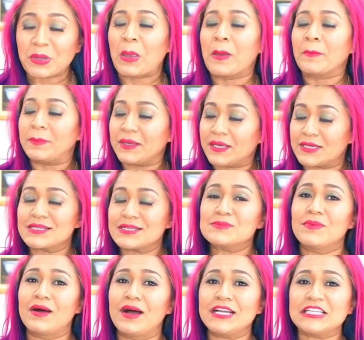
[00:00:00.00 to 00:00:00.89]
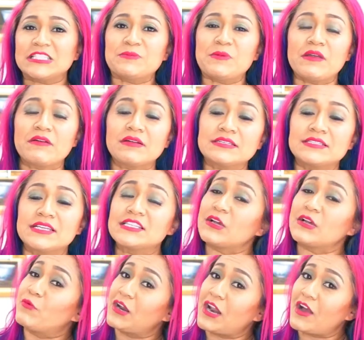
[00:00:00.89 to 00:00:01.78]
Because my experience is that
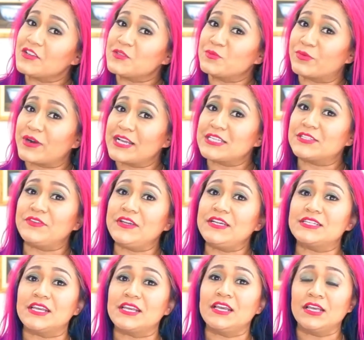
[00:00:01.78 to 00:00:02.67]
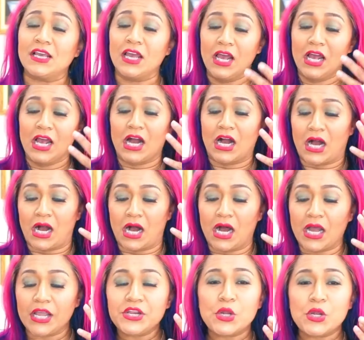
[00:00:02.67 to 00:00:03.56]
when I was breastfeeding,
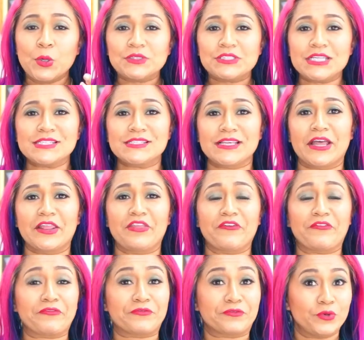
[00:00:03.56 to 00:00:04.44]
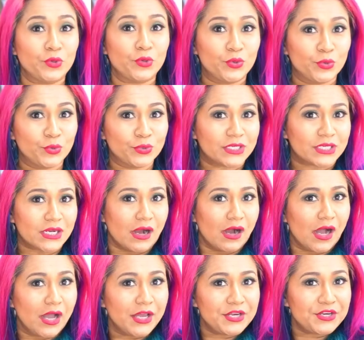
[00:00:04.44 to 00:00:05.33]
I noticed that the food
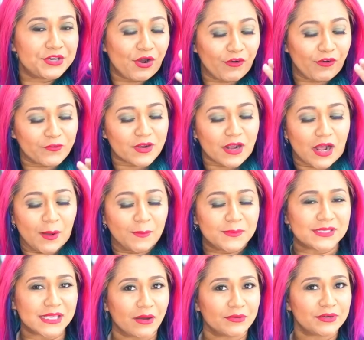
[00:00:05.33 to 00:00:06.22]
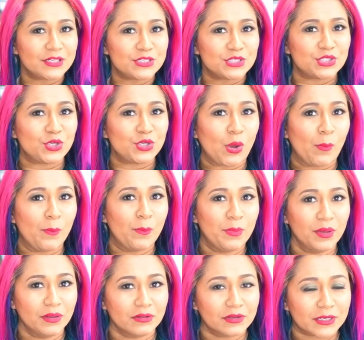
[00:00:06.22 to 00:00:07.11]
kind of comes out into your
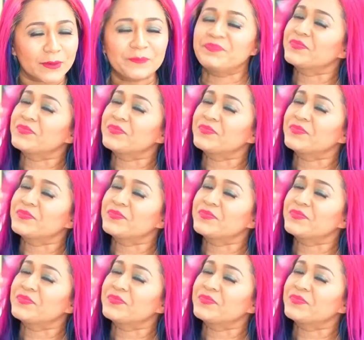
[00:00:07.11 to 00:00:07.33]
milk.